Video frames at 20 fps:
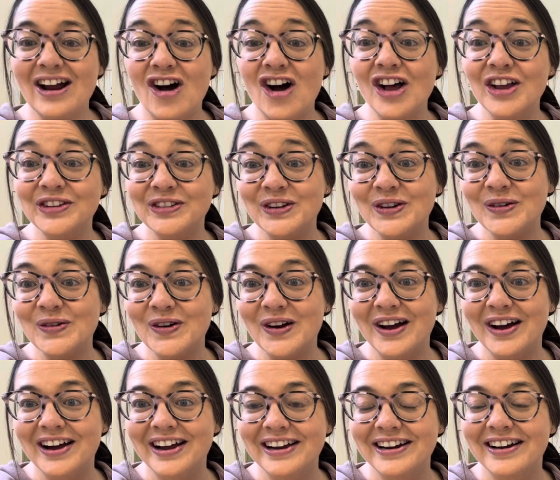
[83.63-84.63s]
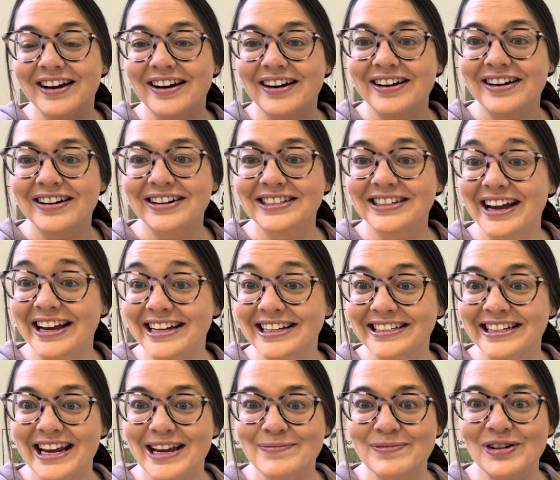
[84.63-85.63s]
also on our science
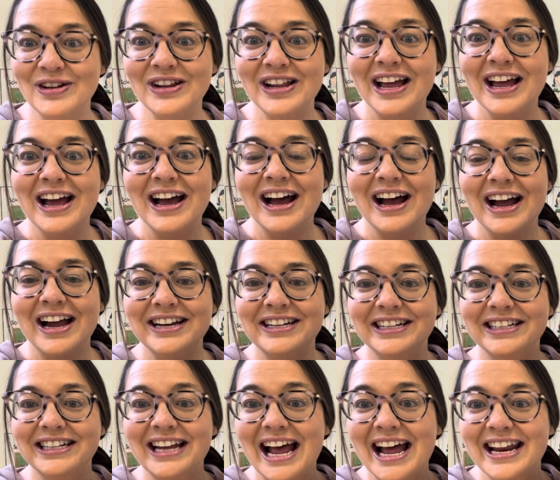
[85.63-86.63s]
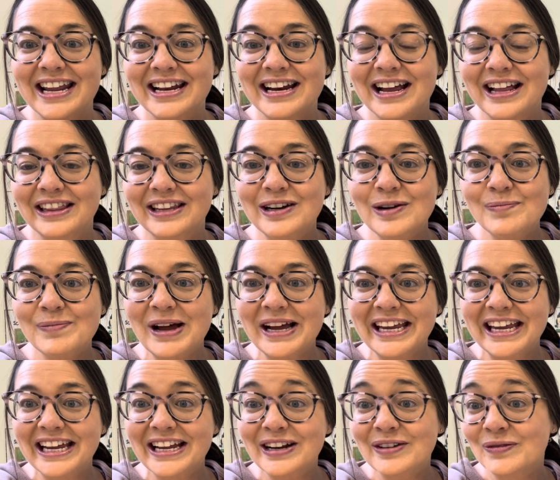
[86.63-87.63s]
table, I just added a little
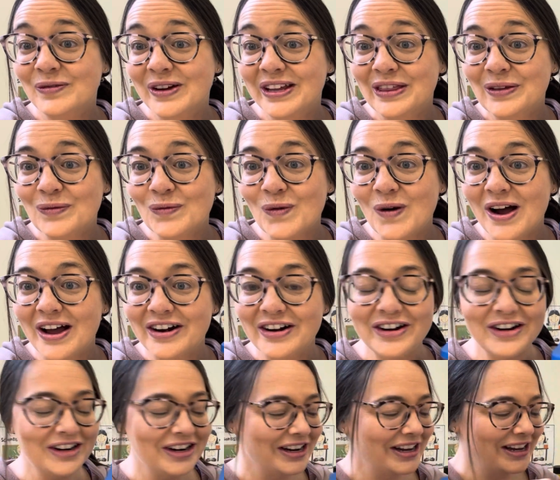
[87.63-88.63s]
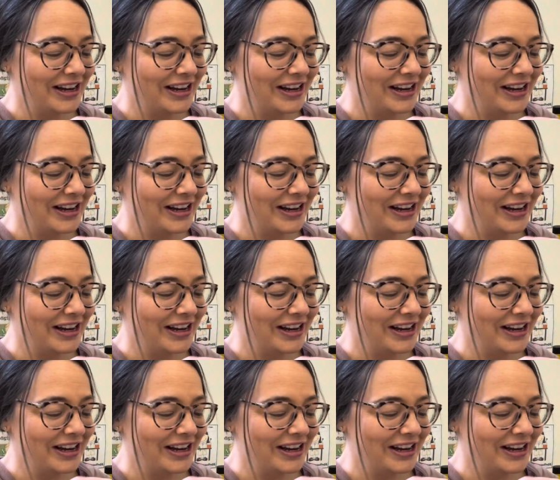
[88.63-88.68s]
bucket with water,